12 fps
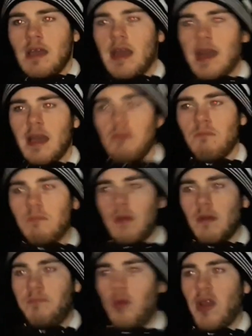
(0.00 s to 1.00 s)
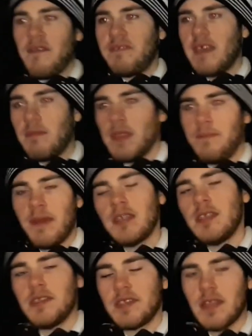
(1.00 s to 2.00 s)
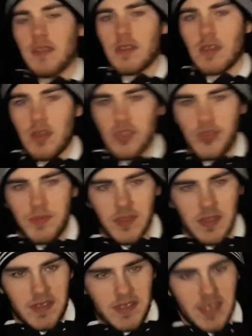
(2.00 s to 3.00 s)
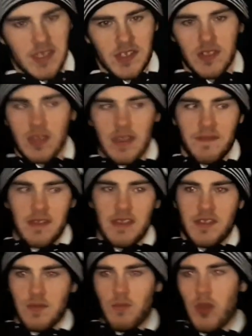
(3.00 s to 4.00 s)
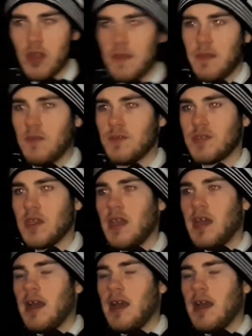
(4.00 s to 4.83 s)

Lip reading: But if them are the penalties that they're going to contribute this season, they're going to have to need some work on those.